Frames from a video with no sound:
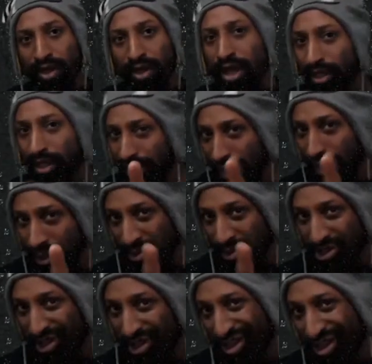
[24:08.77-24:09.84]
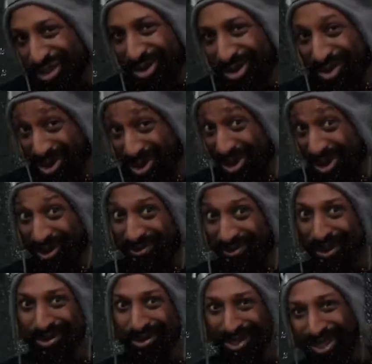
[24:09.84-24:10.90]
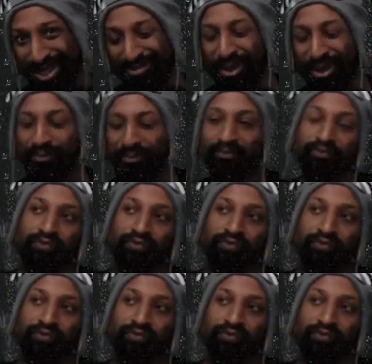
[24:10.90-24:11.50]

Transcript: And see, this is what you niggas do when you look forward to something.